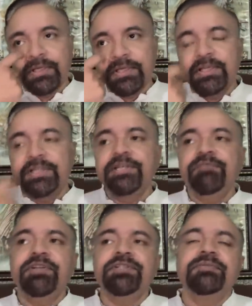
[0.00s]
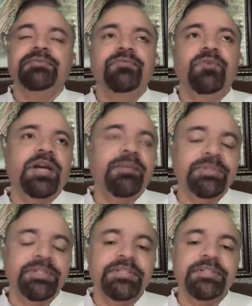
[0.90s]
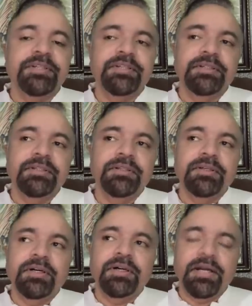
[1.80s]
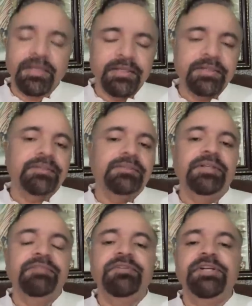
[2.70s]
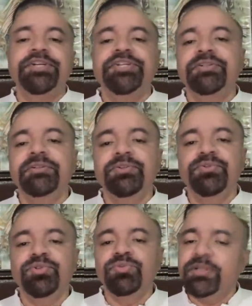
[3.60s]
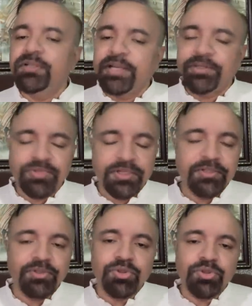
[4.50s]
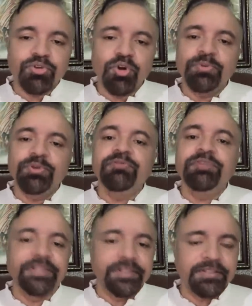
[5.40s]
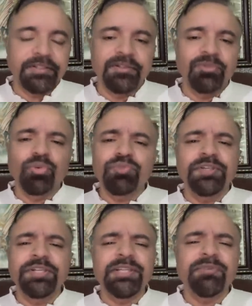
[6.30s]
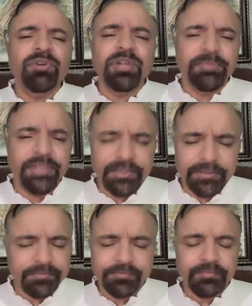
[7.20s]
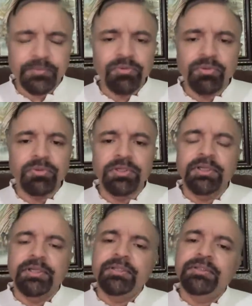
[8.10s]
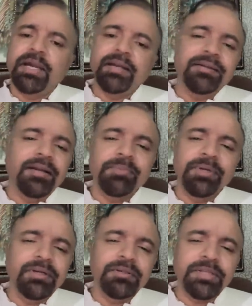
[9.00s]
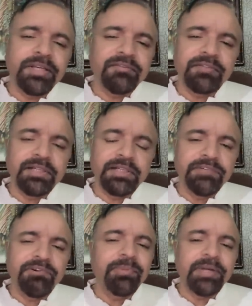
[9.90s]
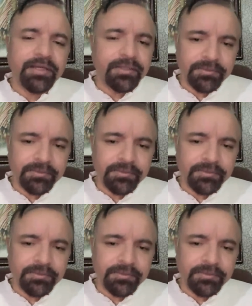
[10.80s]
See, first, what happens is, earlier, the infiltration used to, like you said, used to stop during winters. Now, those winters have not come yet. No. That will happen in, say, November end.